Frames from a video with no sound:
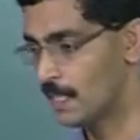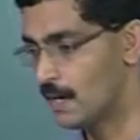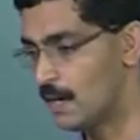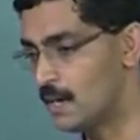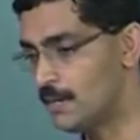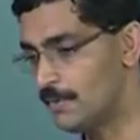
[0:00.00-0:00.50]

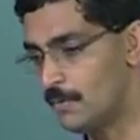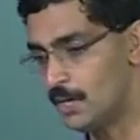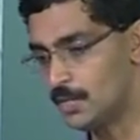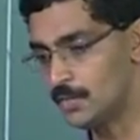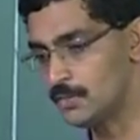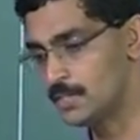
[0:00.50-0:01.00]
Or if I
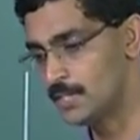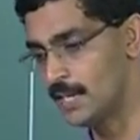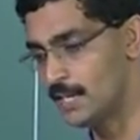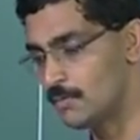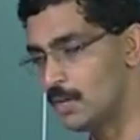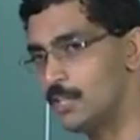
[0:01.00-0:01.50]
want to
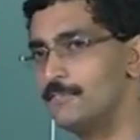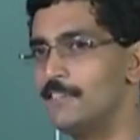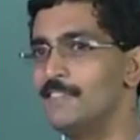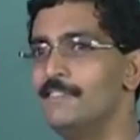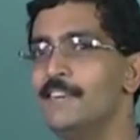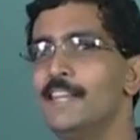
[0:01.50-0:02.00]
say what if
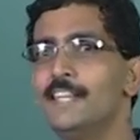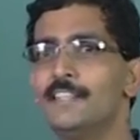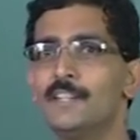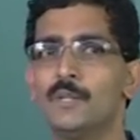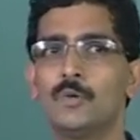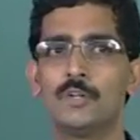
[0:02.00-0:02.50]
I vary the
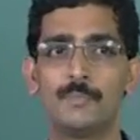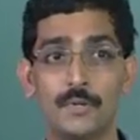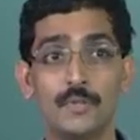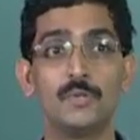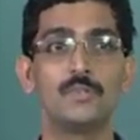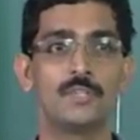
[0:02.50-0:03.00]
load per
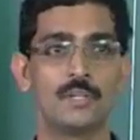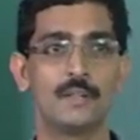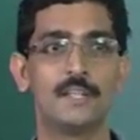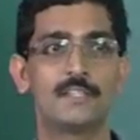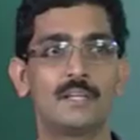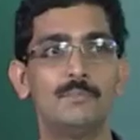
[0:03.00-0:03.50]
user,
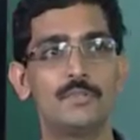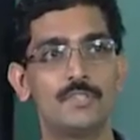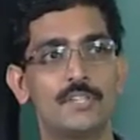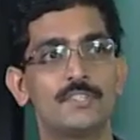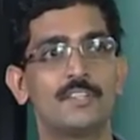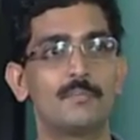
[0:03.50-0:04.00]
right, some
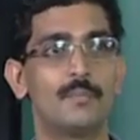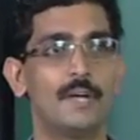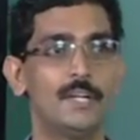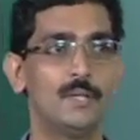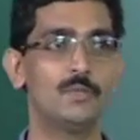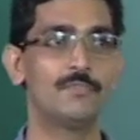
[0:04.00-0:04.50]
users are
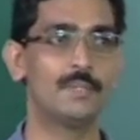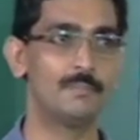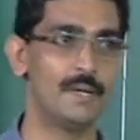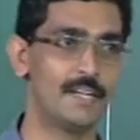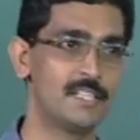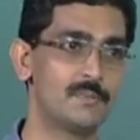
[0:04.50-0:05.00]
0.25
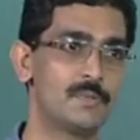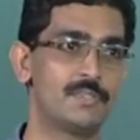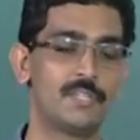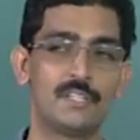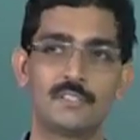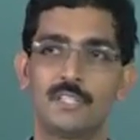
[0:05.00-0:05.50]
packets per
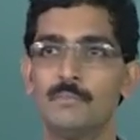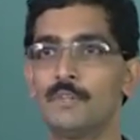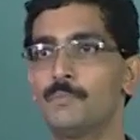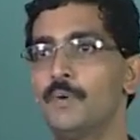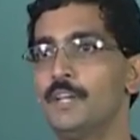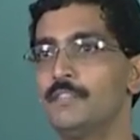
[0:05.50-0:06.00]
second, some are
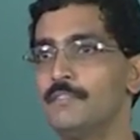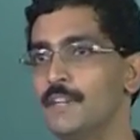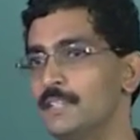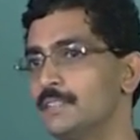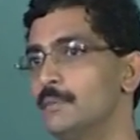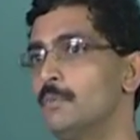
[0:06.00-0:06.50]

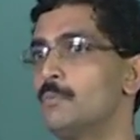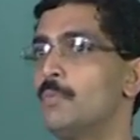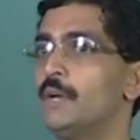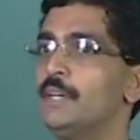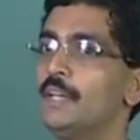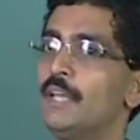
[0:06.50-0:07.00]
0.5, some are
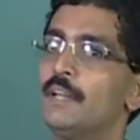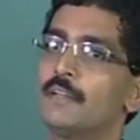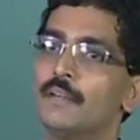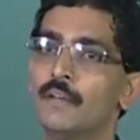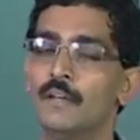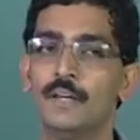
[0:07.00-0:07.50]
0.8
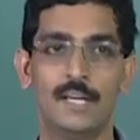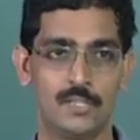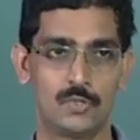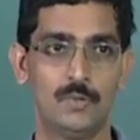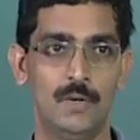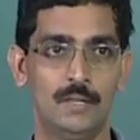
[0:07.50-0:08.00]
and
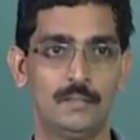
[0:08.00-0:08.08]
so on,